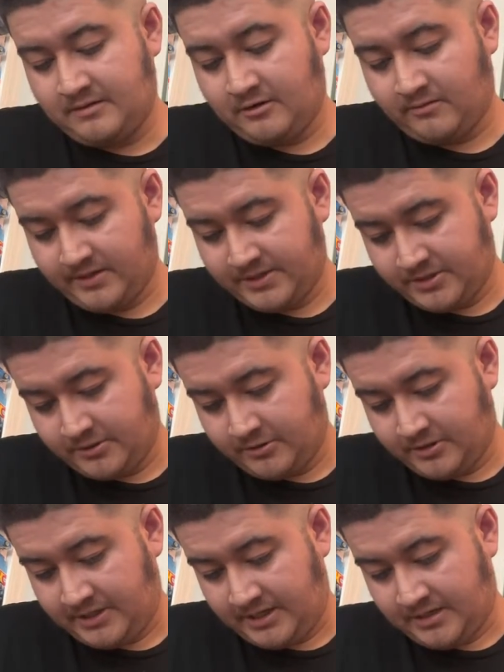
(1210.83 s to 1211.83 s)

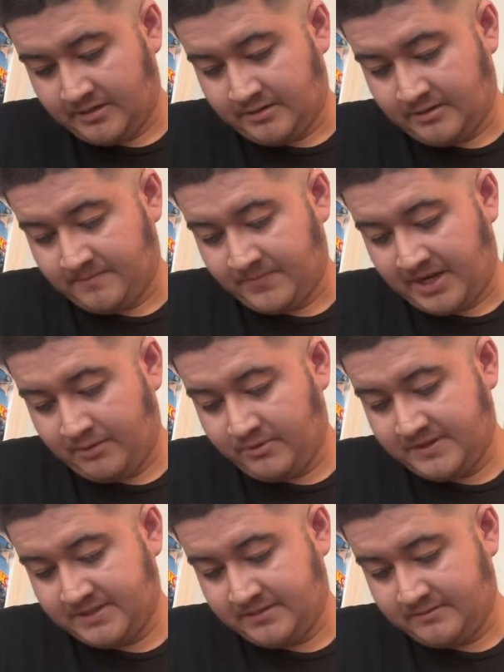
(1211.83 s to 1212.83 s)
Originally, I
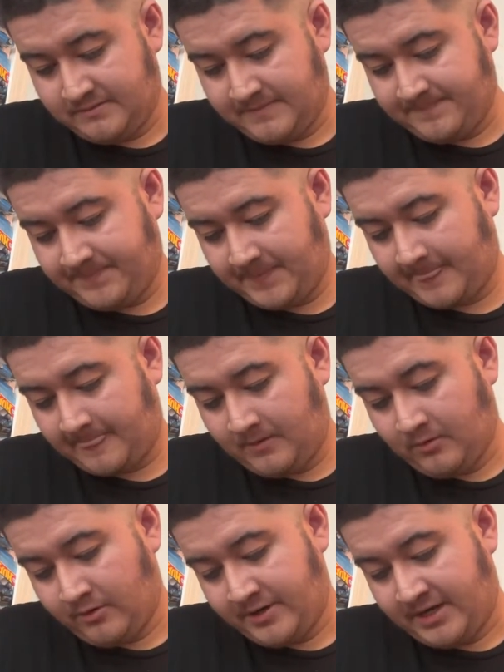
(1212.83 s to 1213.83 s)
wasn't
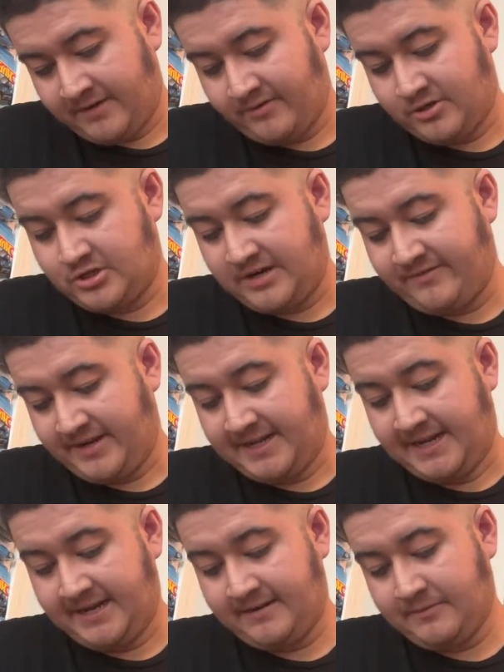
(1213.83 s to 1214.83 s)
going to ever drive
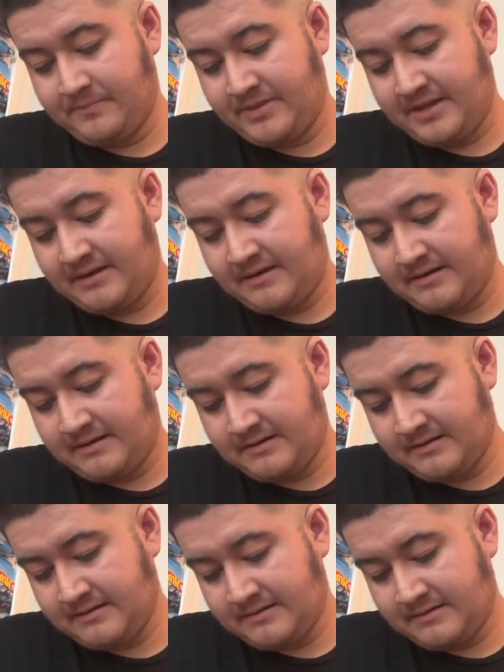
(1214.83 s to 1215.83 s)
again up there,
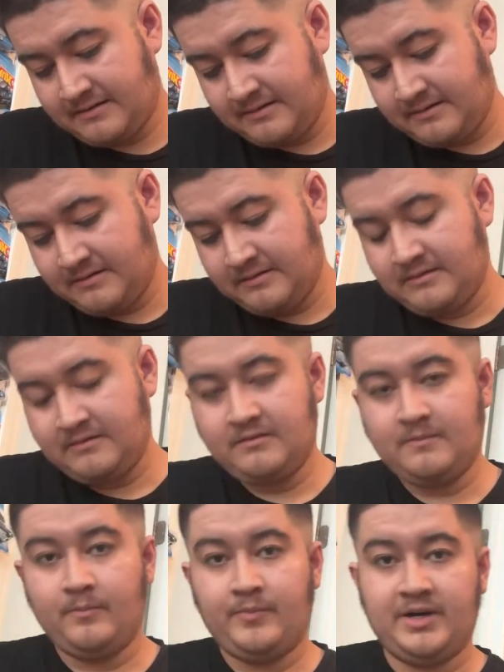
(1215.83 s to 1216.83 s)

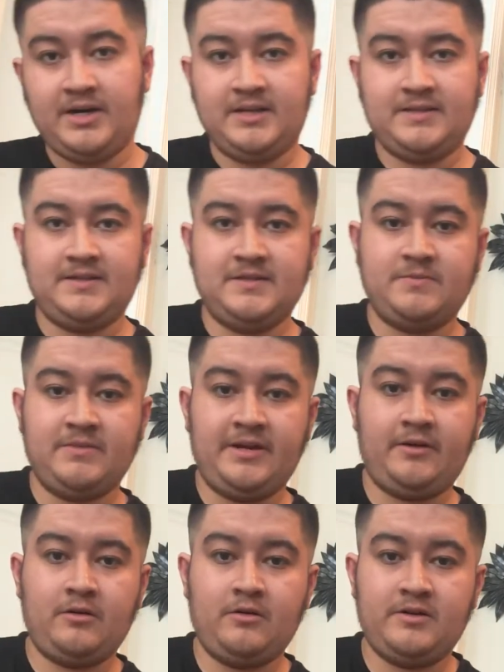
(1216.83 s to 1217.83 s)
but since my
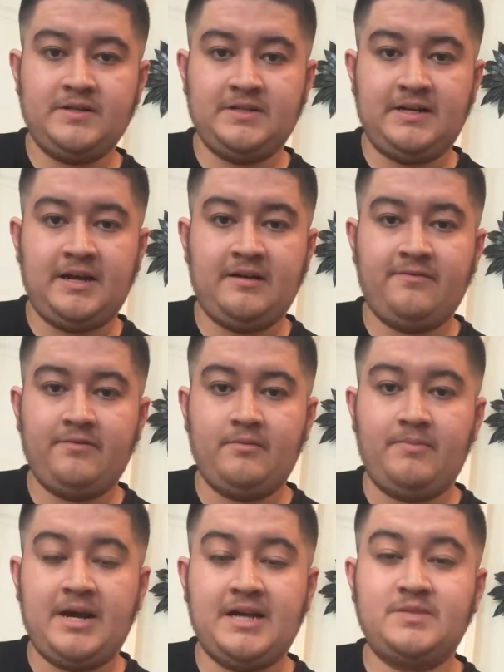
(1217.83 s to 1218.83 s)
girl doesn't have her
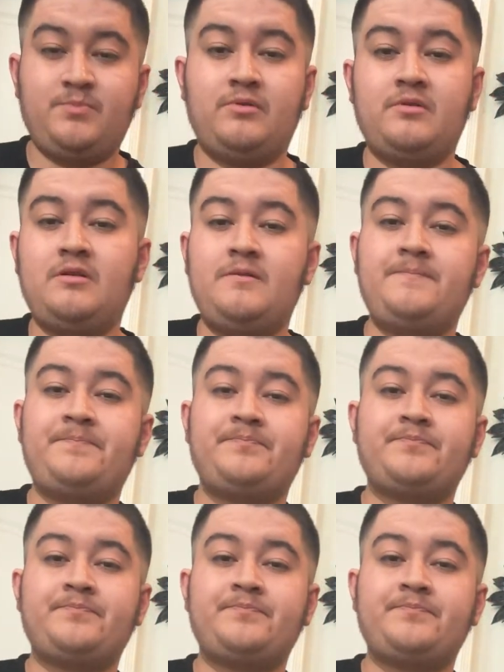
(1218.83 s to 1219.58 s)
passport,